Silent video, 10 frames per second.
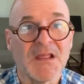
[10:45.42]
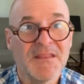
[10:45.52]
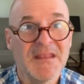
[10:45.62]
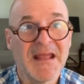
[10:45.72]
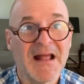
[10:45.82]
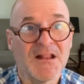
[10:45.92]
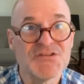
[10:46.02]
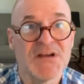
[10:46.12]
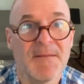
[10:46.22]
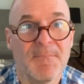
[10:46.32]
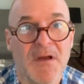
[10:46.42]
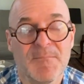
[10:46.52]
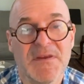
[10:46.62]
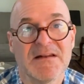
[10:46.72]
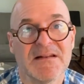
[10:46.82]
the analogy I
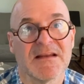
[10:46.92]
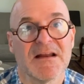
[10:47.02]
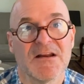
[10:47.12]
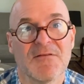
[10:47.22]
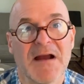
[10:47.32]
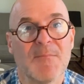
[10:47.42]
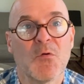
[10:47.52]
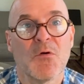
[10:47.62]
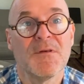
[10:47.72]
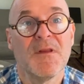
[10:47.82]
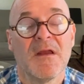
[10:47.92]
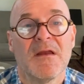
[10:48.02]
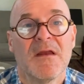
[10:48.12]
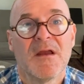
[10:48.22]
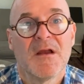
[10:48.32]
immediately kind of grabbed on
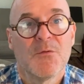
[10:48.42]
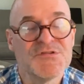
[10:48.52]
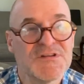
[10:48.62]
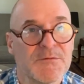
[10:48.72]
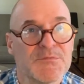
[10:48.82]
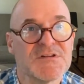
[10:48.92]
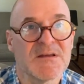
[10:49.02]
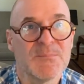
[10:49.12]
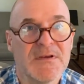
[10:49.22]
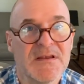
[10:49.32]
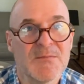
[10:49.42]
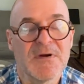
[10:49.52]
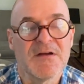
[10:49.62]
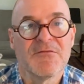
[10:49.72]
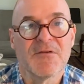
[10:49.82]
was that it was like being hit
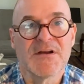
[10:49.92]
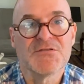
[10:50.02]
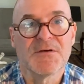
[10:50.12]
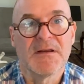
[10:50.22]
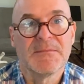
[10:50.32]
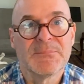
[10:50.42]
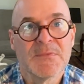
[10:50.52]
by a freight train.